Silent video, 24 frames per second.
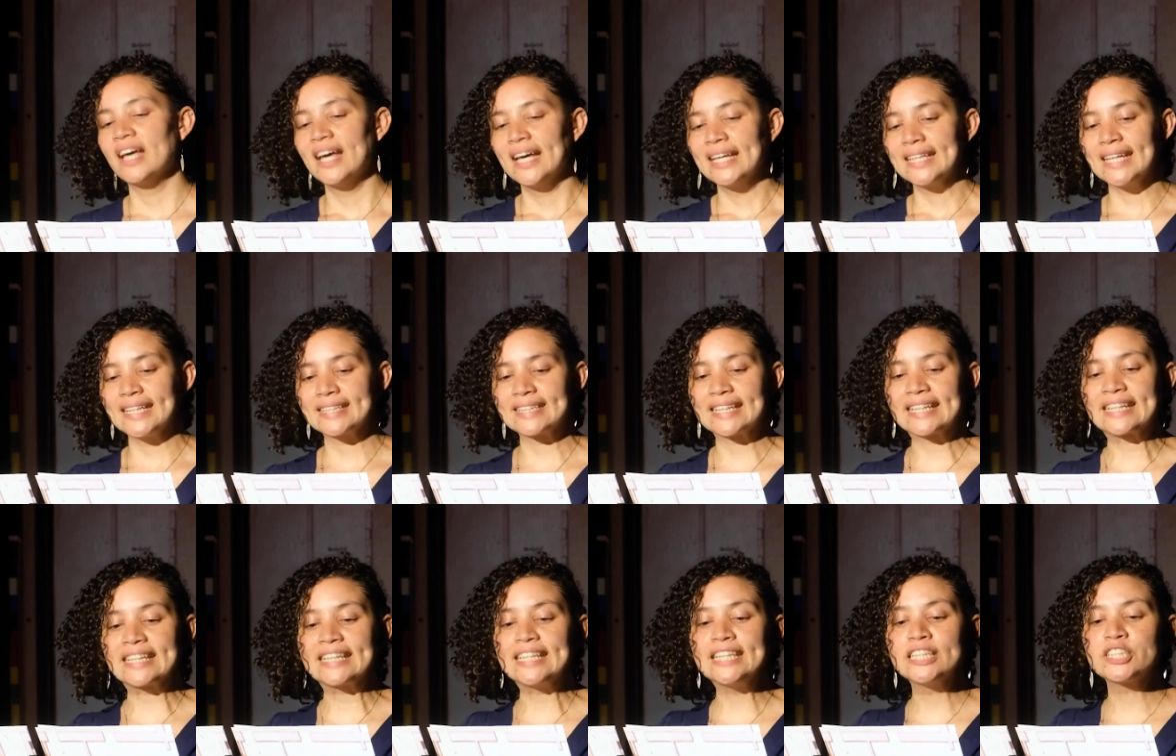yet
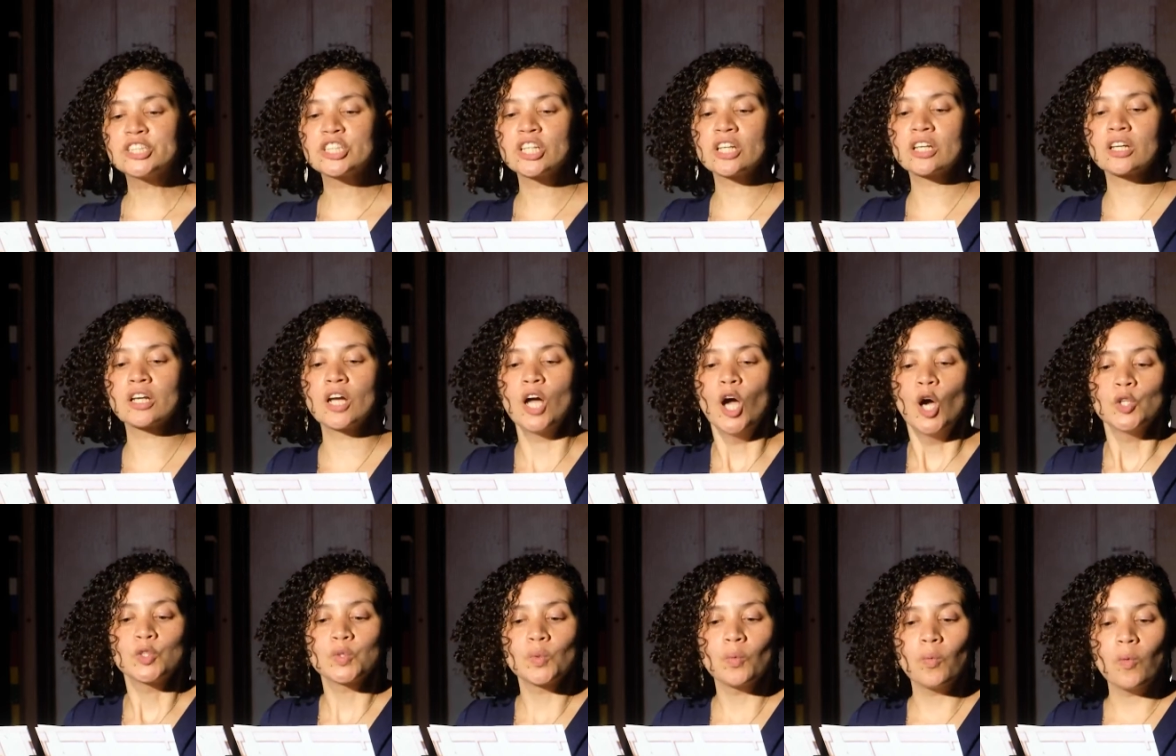reaching
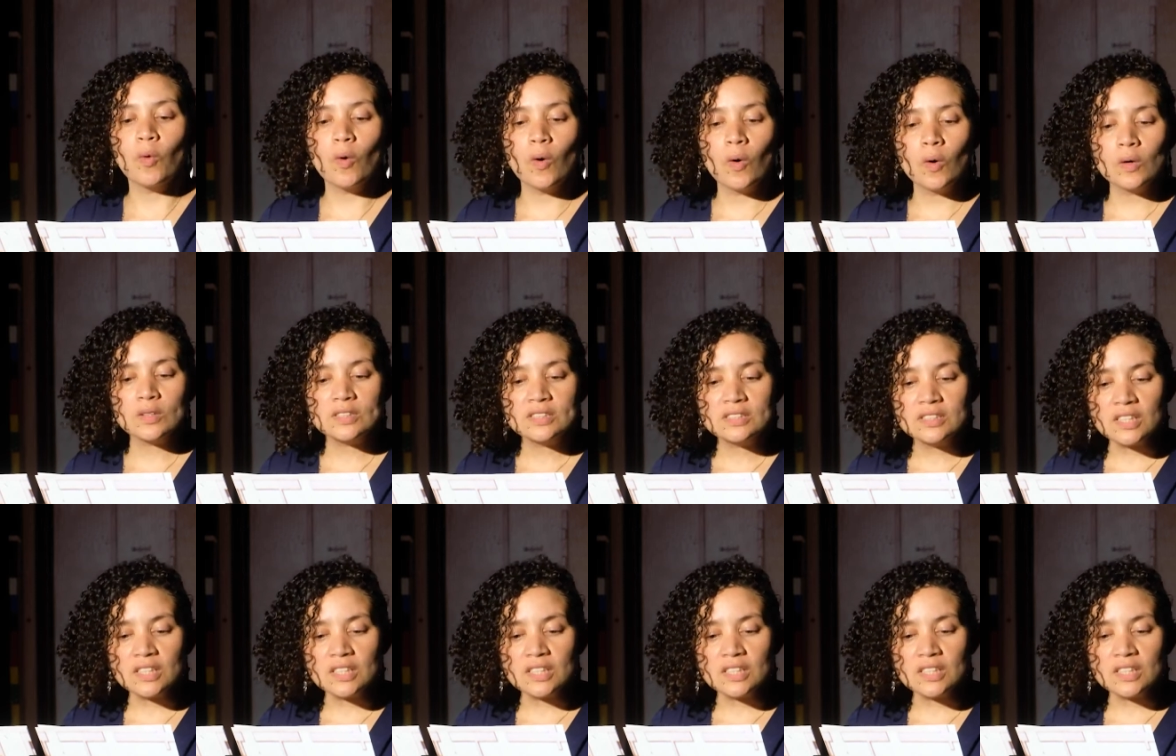towards